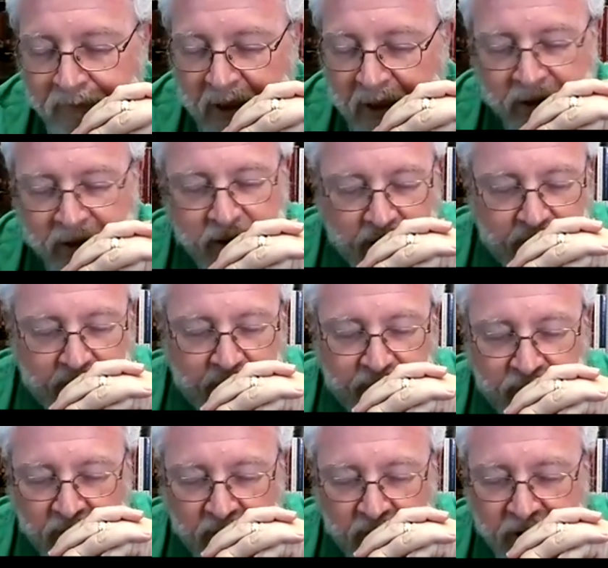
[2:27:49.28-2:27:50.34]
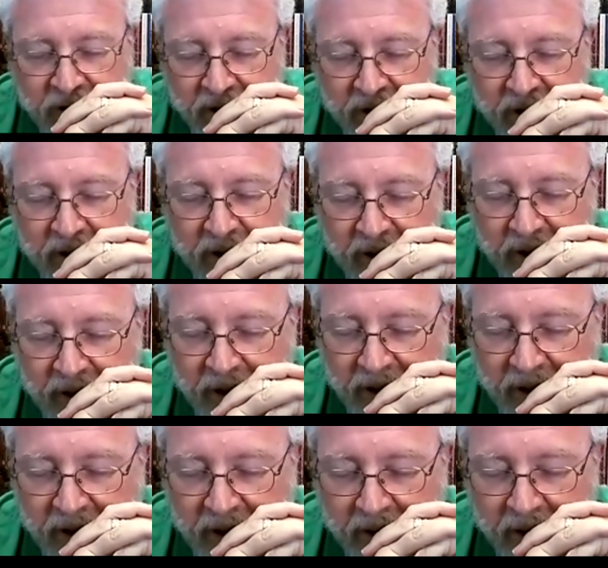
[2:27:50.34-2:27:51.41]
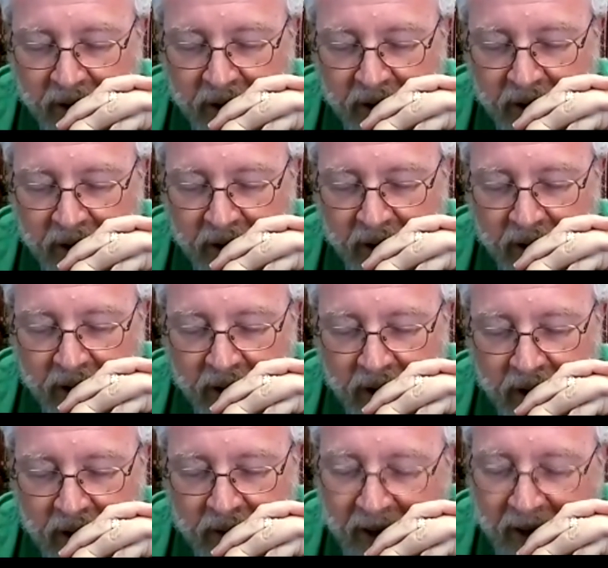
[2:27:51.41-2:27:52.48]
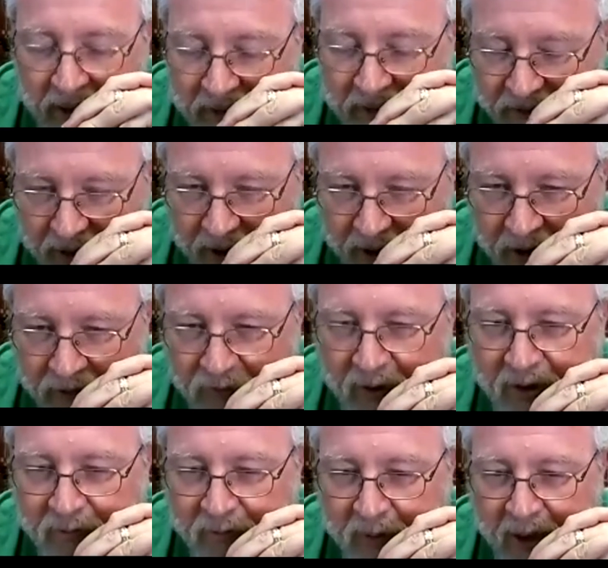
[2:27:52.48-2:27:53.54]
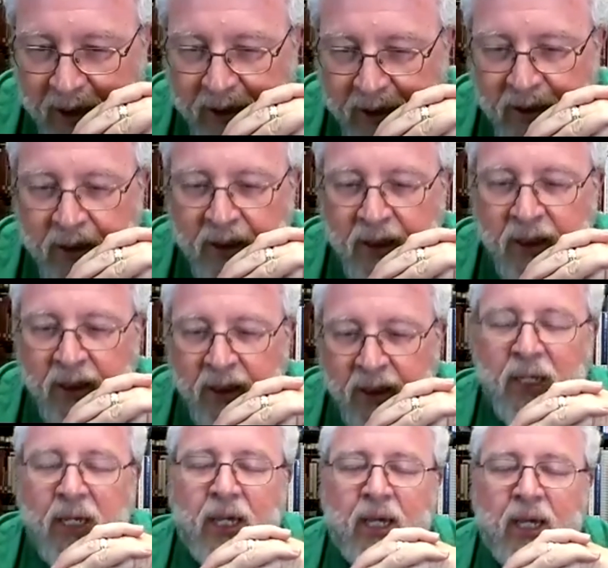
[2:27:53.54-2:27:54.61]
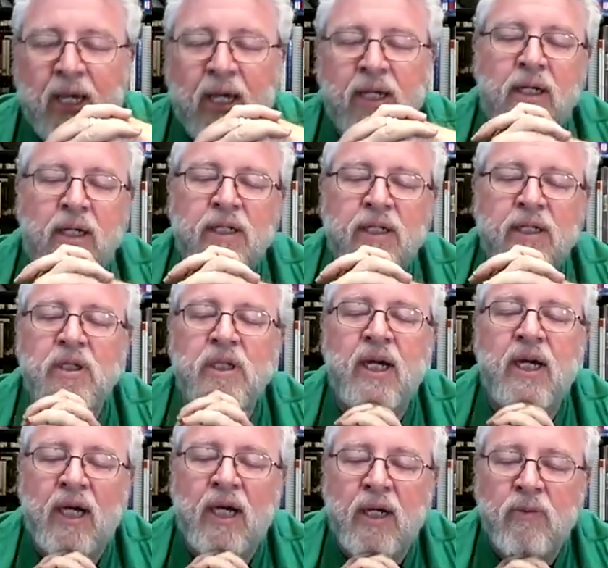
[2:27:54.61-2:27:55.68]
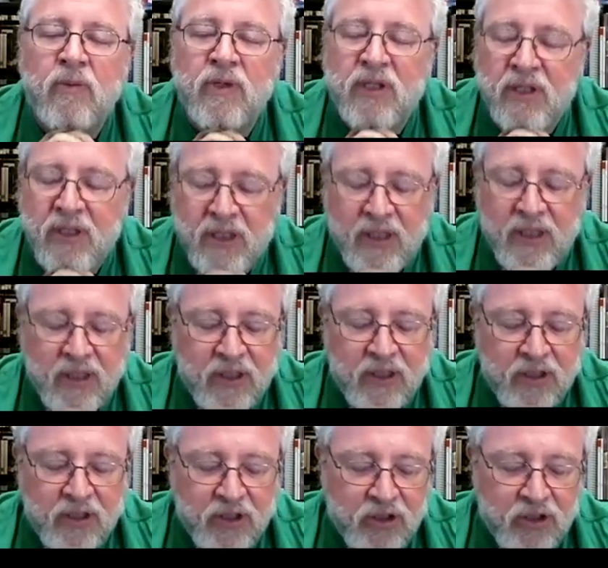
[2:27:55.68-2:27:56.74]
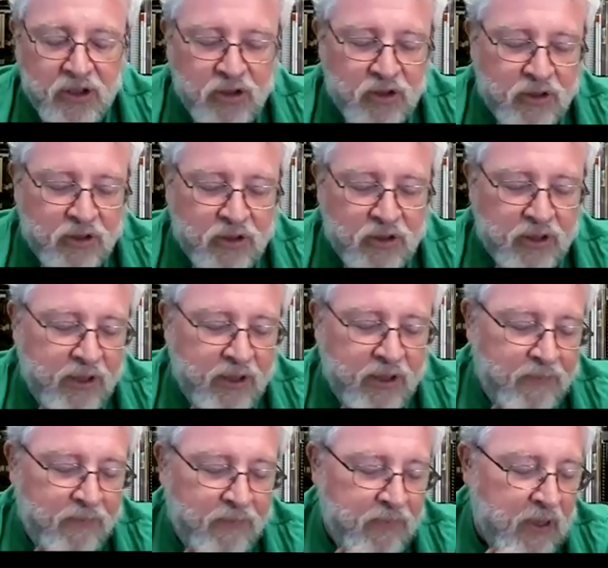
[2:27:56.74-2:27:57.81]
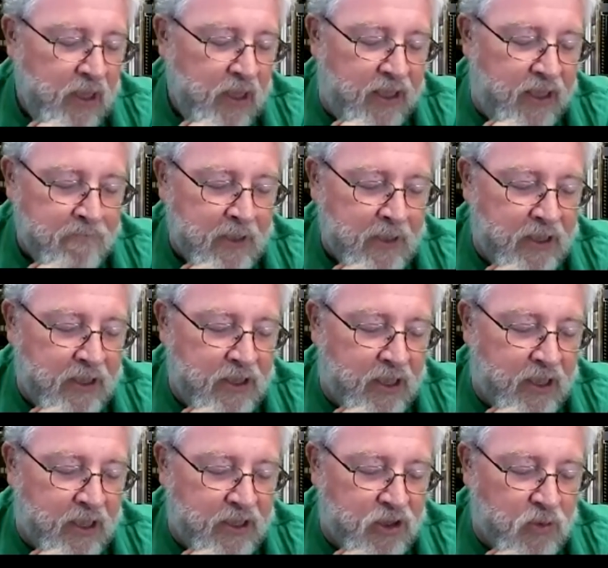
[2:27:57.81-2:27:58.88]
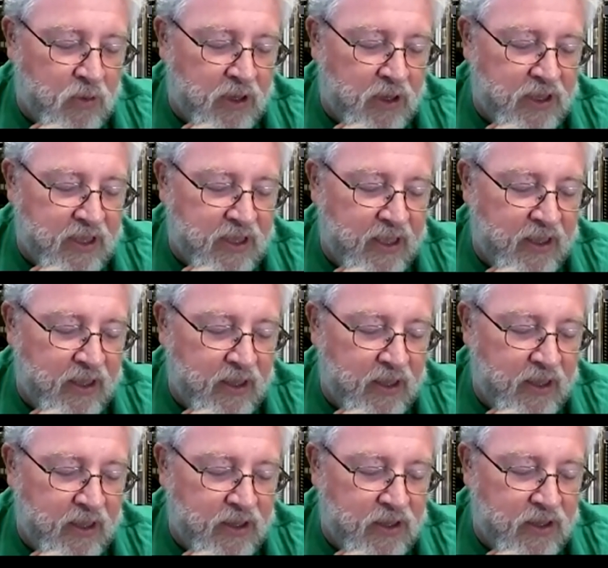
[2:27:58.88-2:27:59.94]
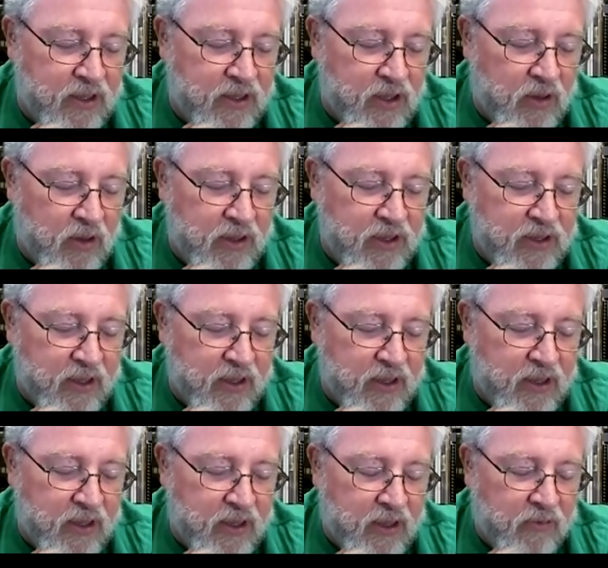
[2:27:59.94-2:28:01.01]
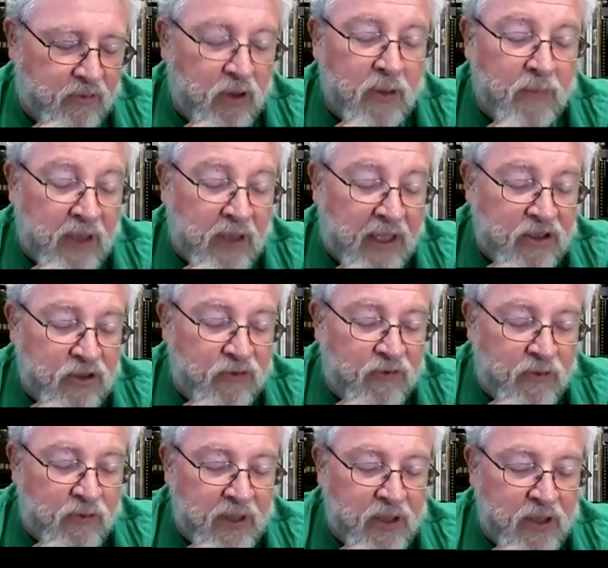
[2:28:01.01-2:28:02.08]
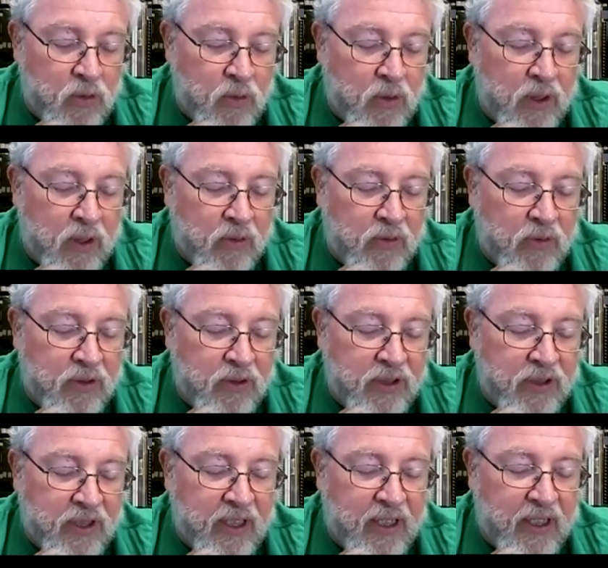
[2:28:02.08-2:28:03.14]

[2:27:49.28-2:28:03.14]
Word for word: uh, i a, a uh, I count him as a very good friend of mine, and uh, he's certainly an icon within the industry. And um, I, I, just want to say that it's it's always a, a, real pleasure for me to work with Ken,